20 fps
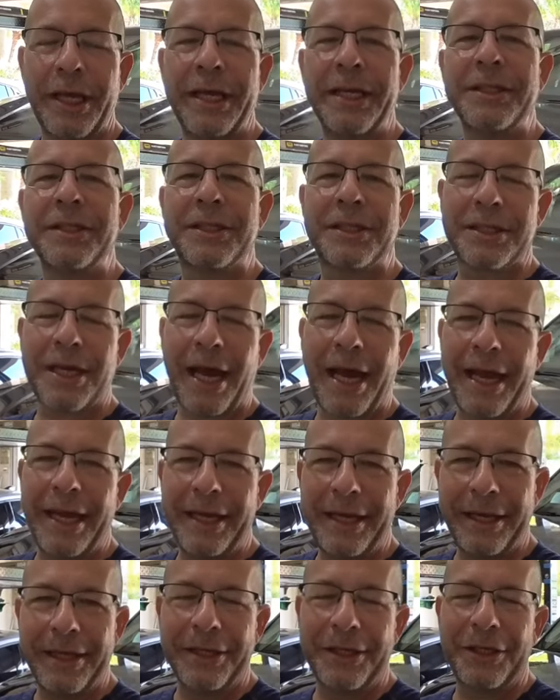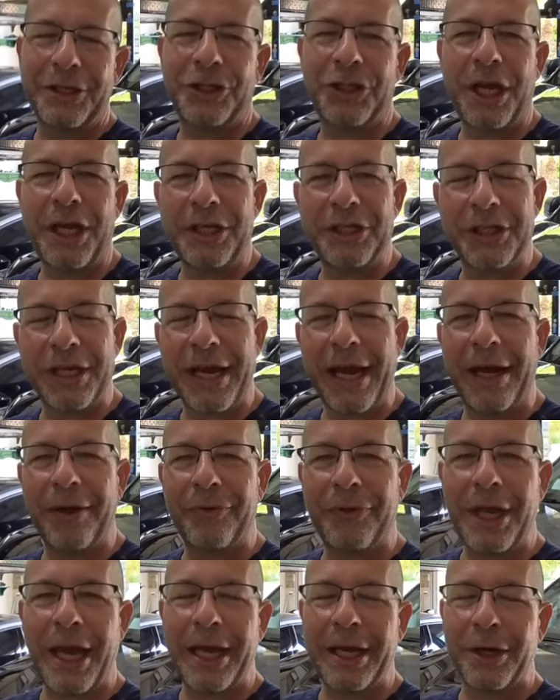insight into changing
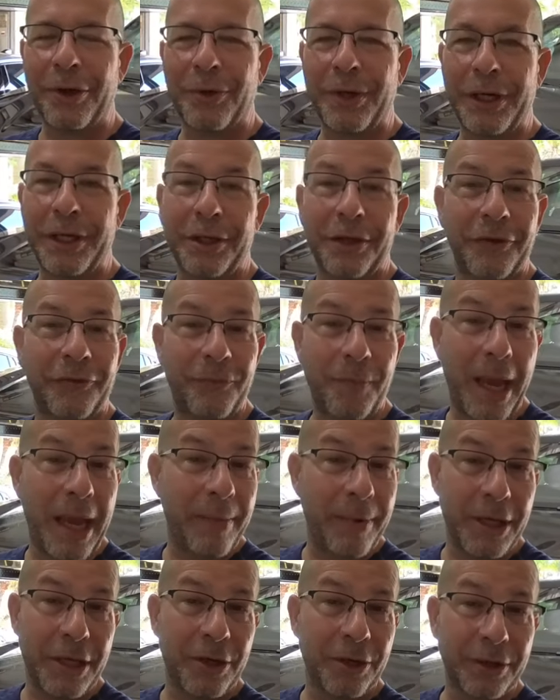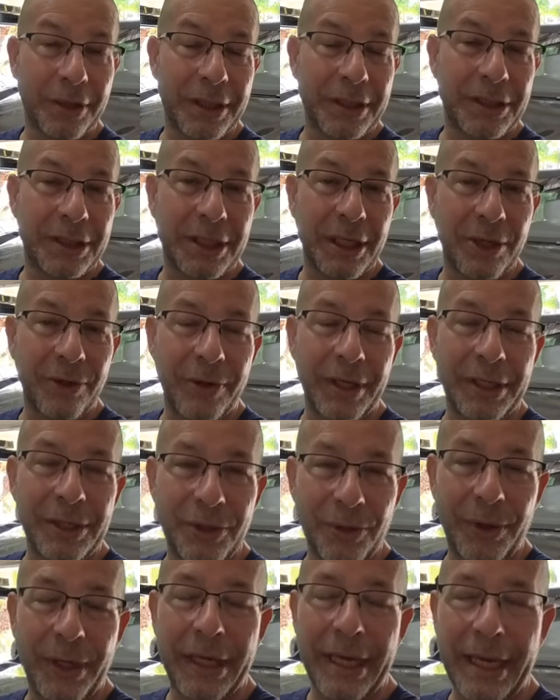out that grill if maybe you're considering
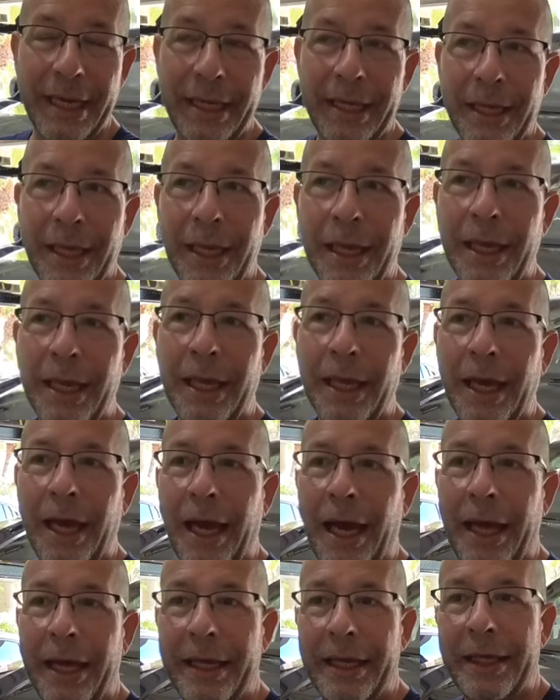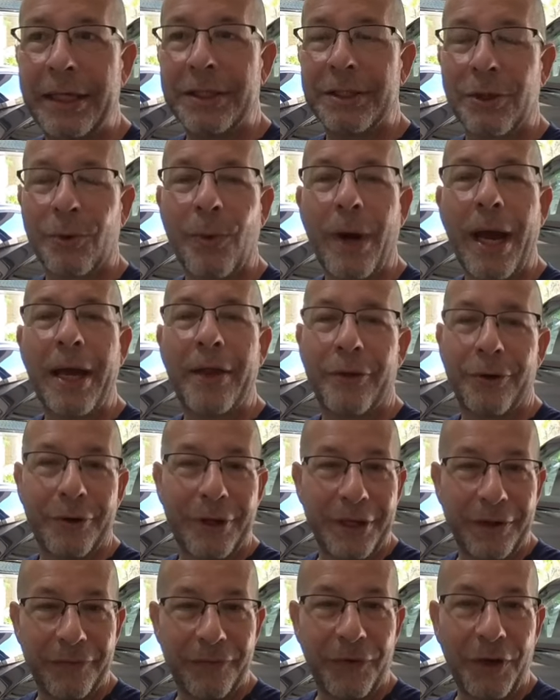doing it. It is a rather
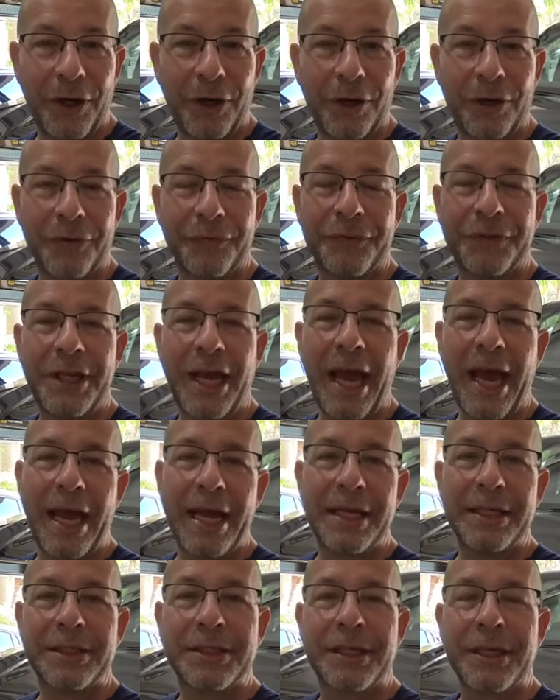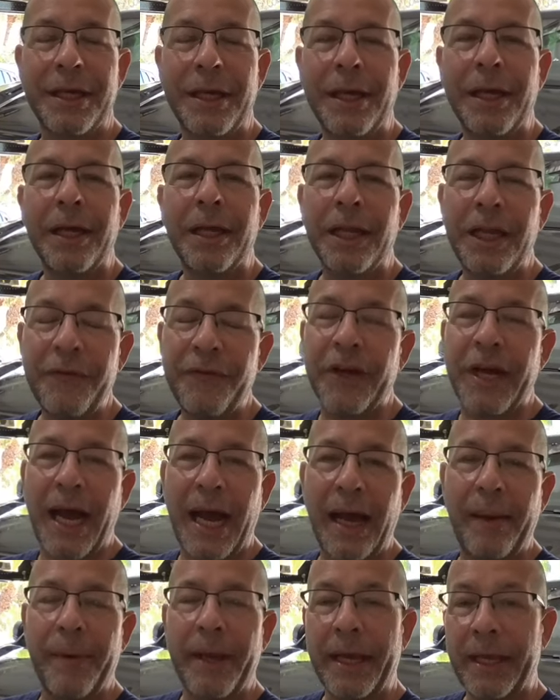involved task. Leave a
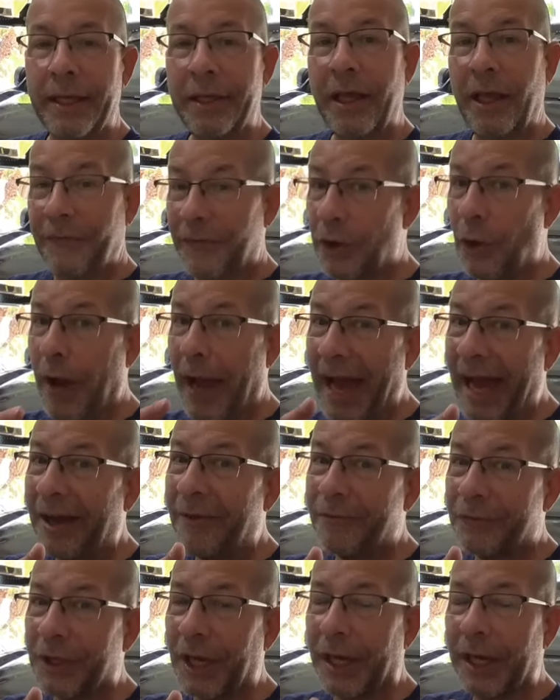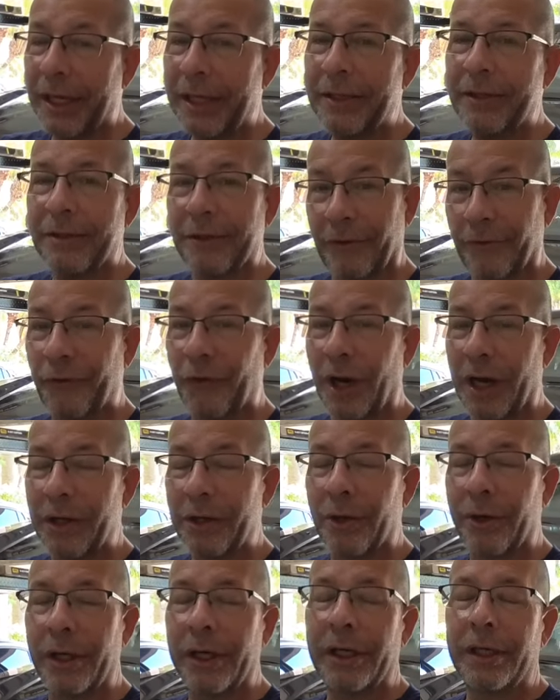comment. If you have done it, the
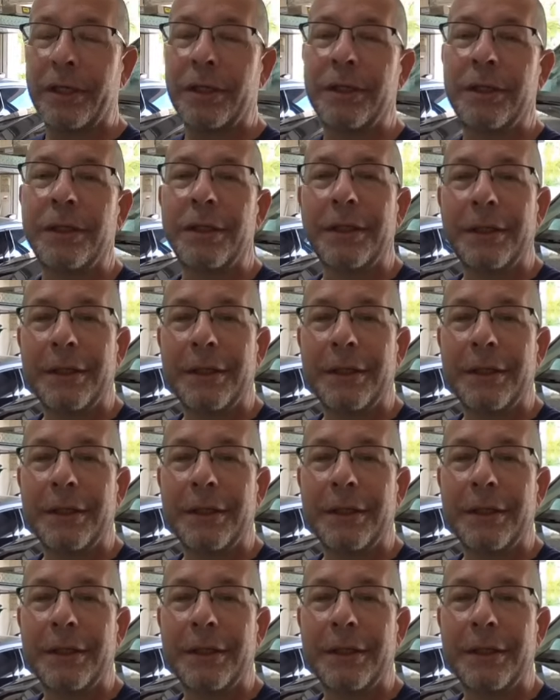front grill,